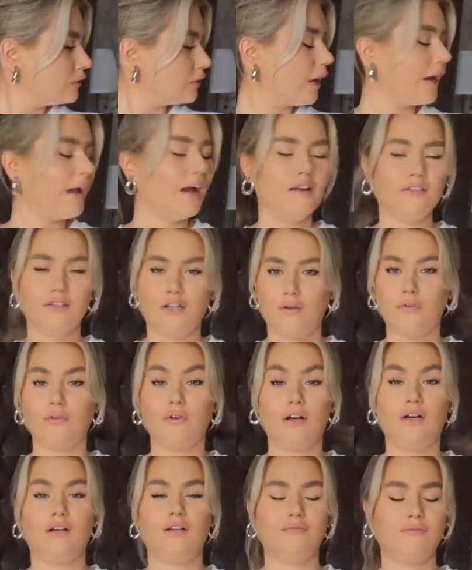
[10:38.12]

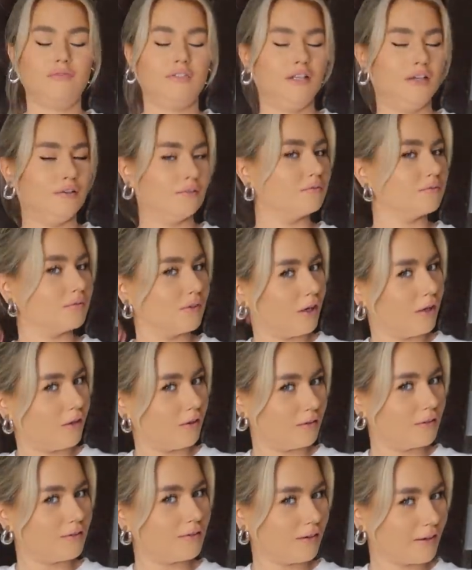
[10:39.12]

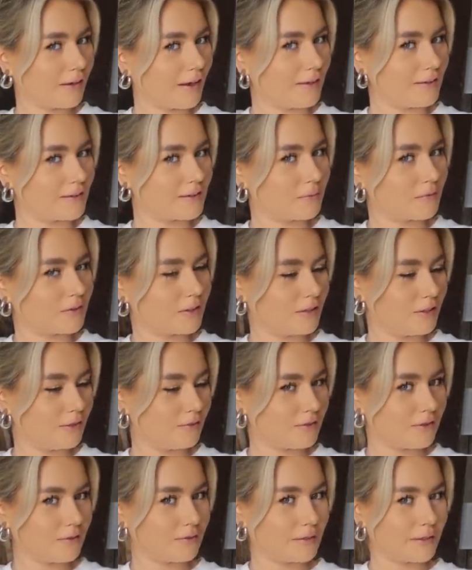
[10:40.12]
I'll get you something
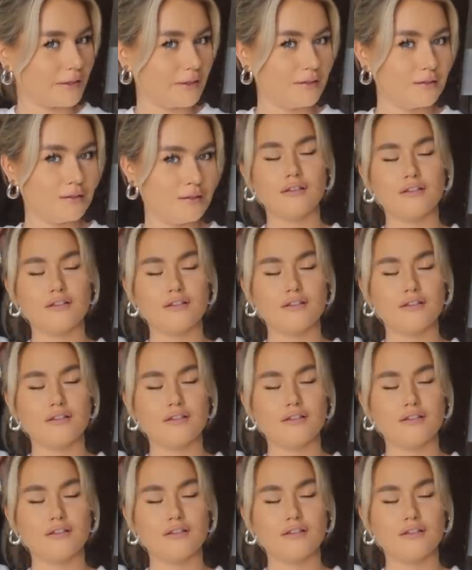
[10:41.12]
cute, don't worry.